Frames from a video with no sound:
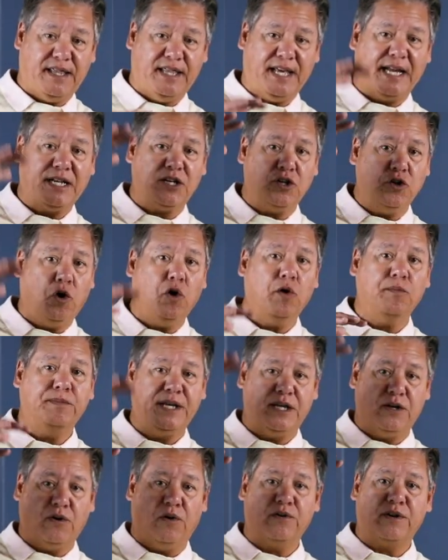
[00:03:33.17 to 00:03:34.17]
that
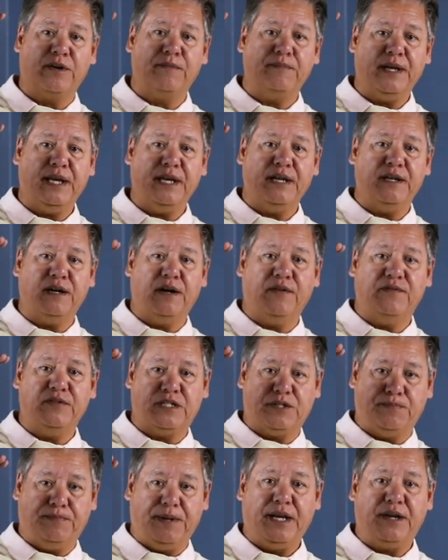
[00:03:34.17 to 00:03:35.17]
Dolby golden mean of
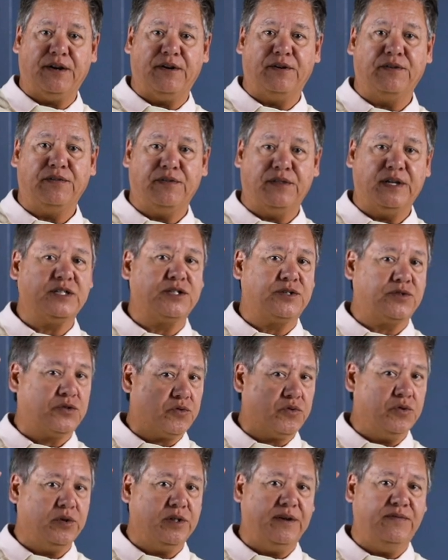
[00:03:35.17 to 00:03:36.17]
a speaker that's
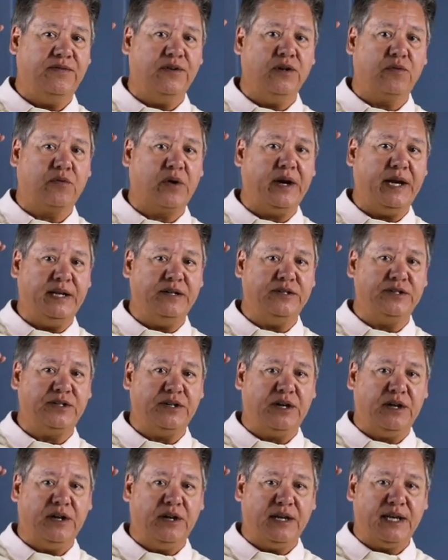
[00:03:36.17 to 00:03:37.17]
truly full range.